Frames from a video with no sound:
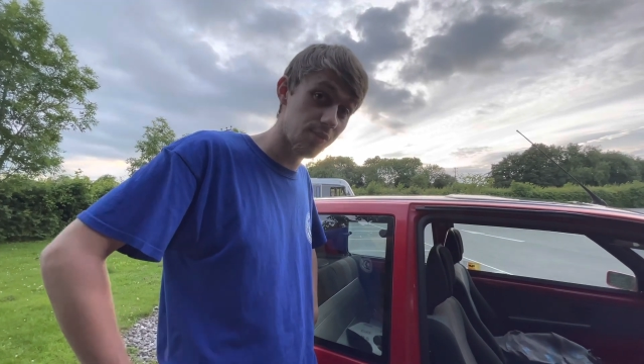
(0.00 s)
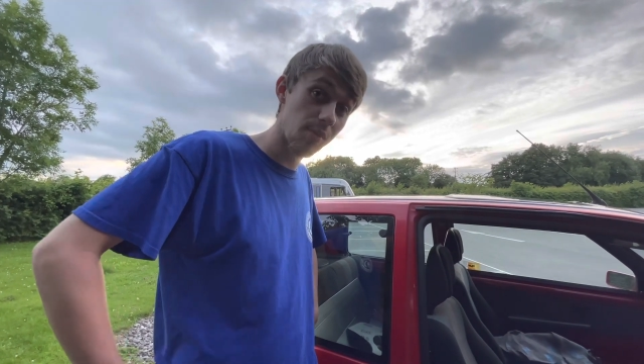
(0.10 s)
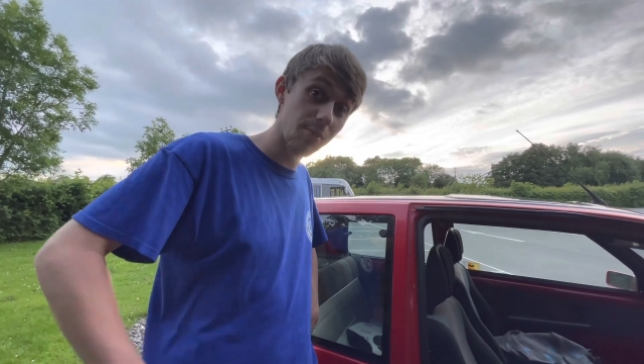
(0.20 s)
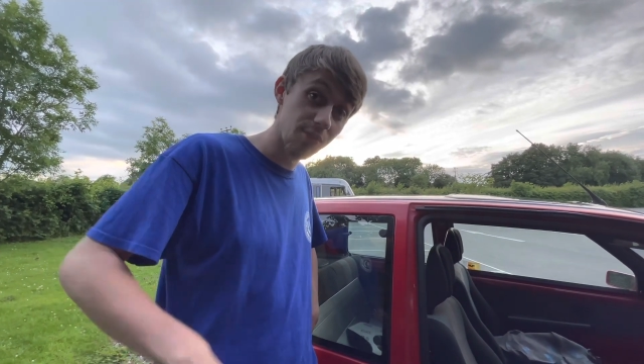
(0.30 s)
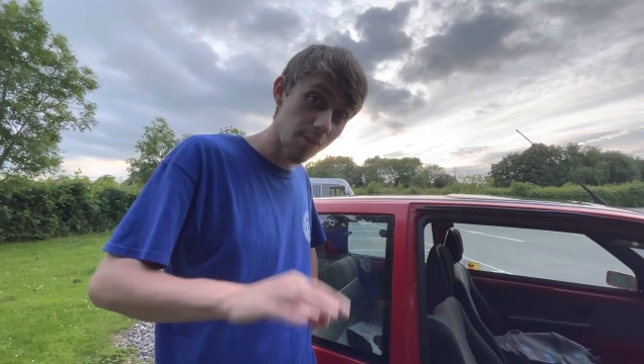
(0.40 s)

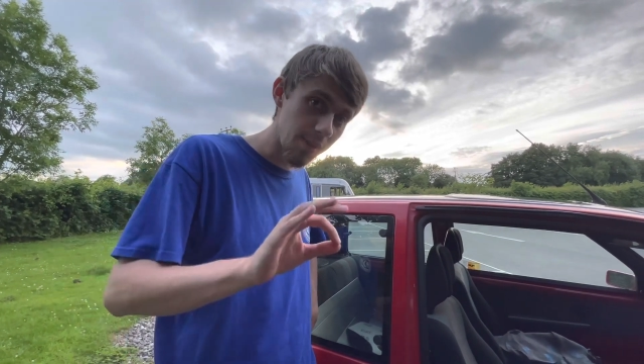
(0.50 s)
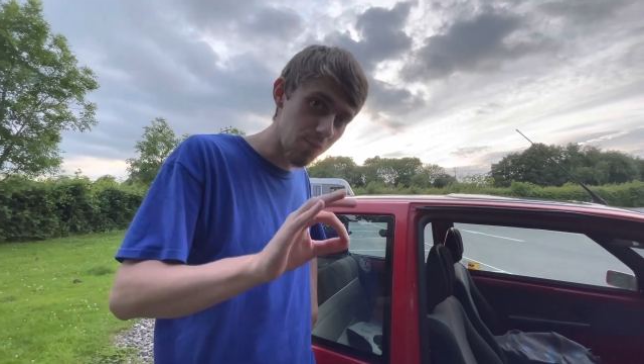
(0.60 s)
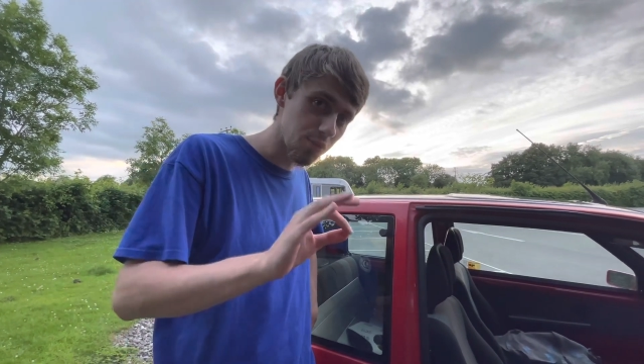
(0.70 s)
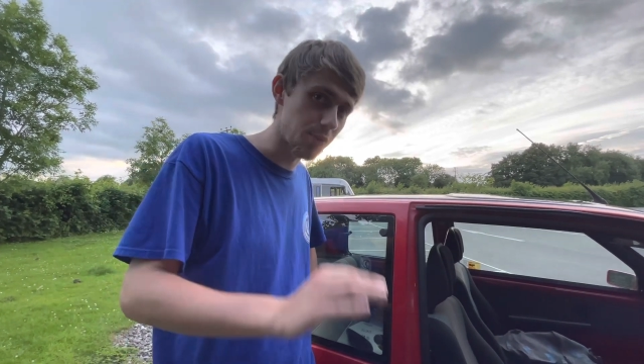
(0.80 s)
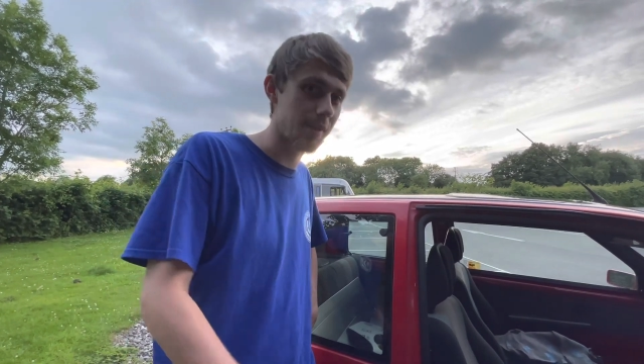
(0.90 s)
when we've done a bit
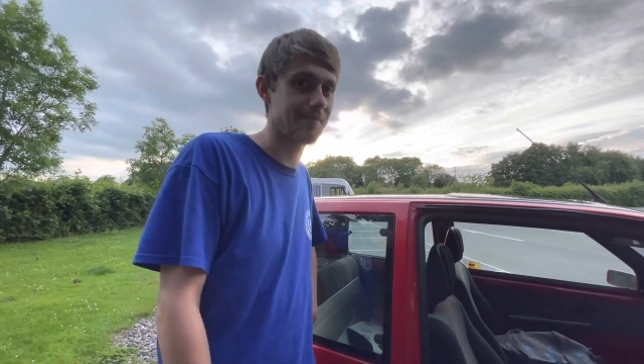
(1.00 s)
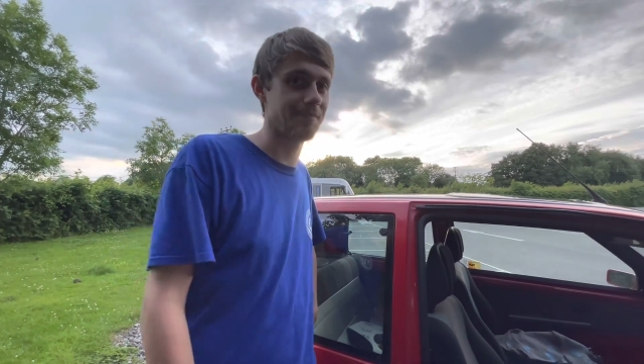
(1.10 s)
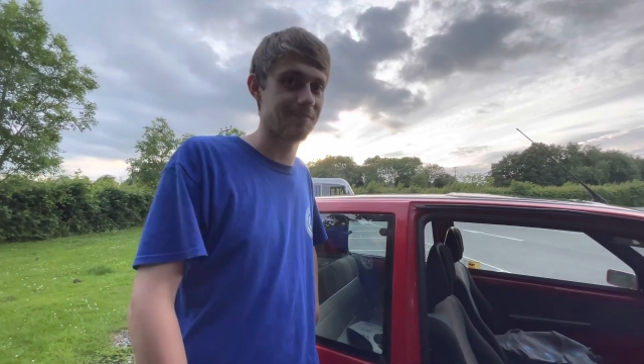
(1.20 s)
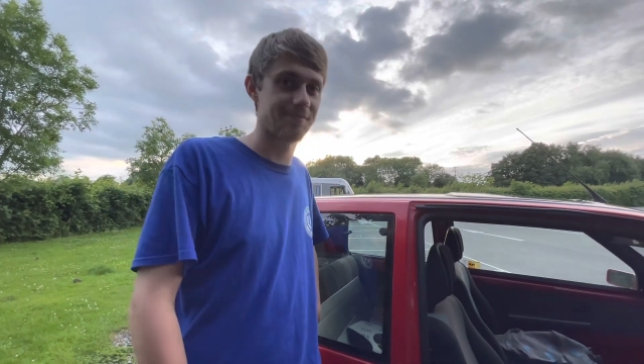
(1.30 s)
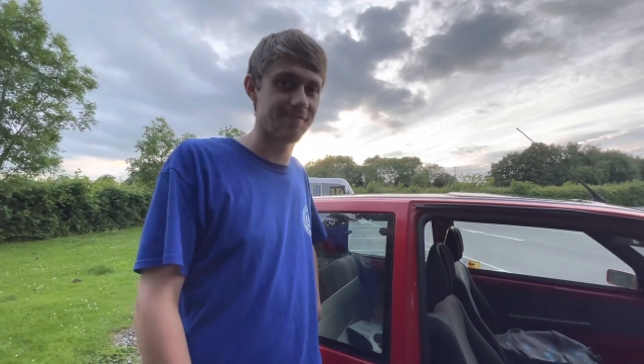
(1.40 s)
more to it.
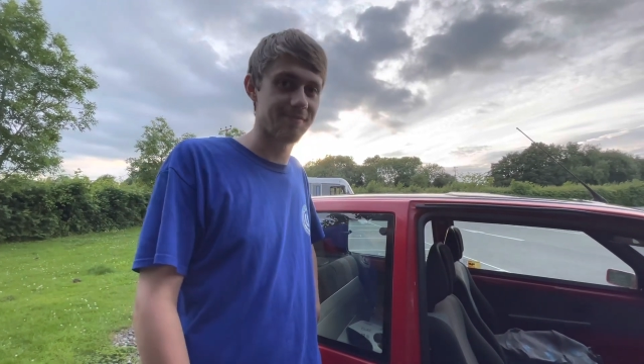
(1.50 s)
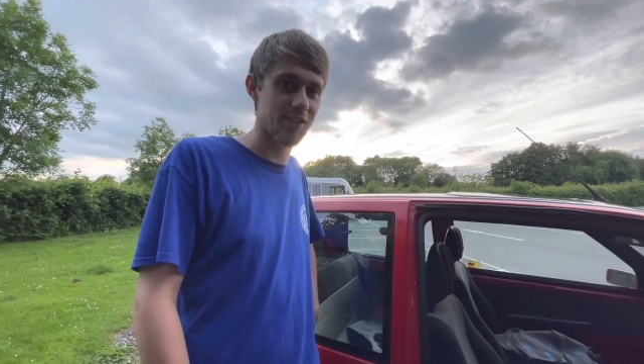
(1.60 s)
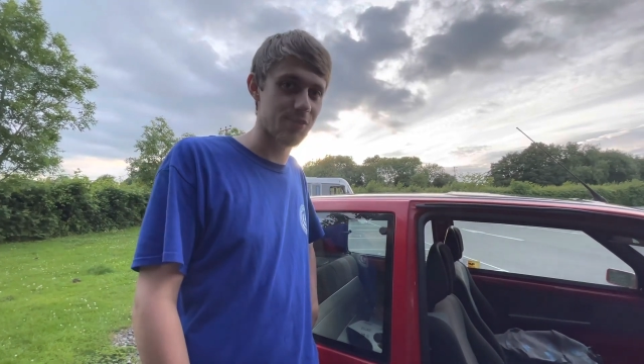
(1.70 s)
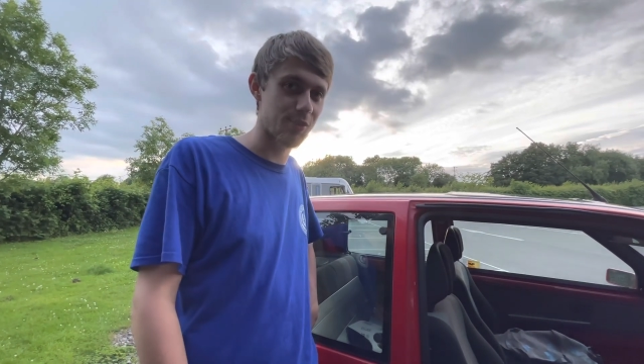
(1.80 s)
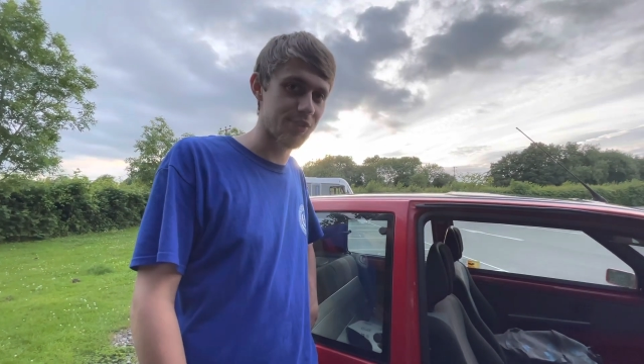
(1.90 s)

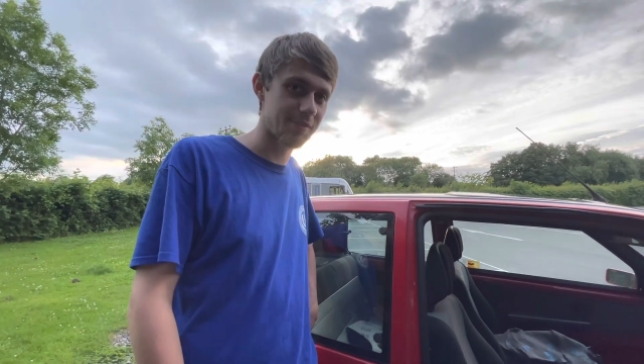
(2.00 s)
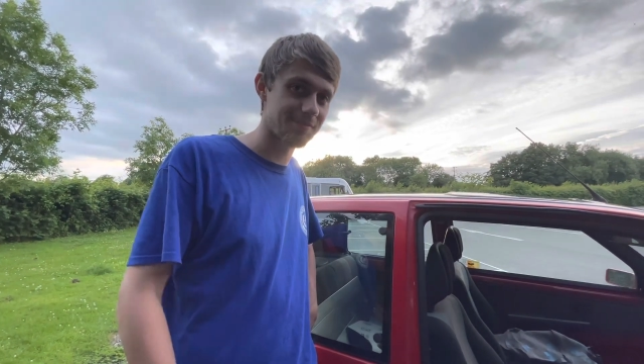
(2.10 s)
Thanks for watching.